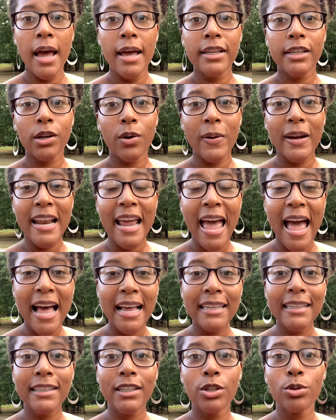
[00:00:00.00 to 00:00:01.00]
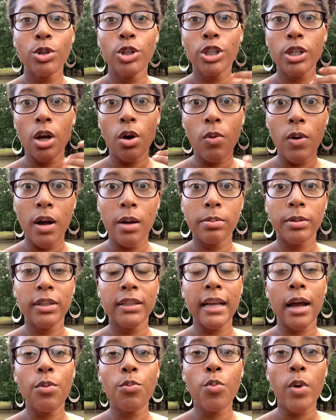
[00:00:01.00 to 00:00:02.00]
So it has to show up
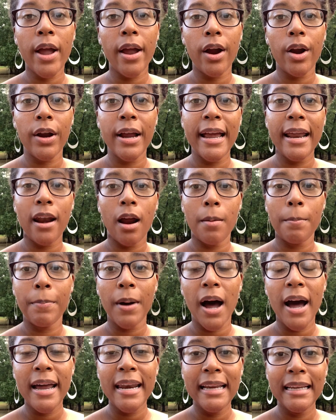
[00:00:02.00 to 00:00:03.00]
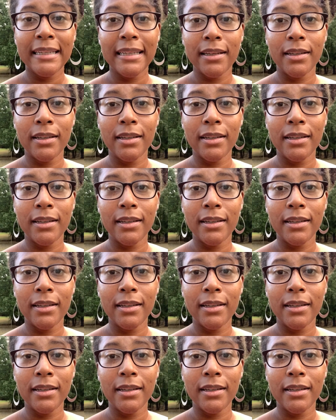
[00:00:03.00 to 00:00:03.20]
somewhere in our bodies.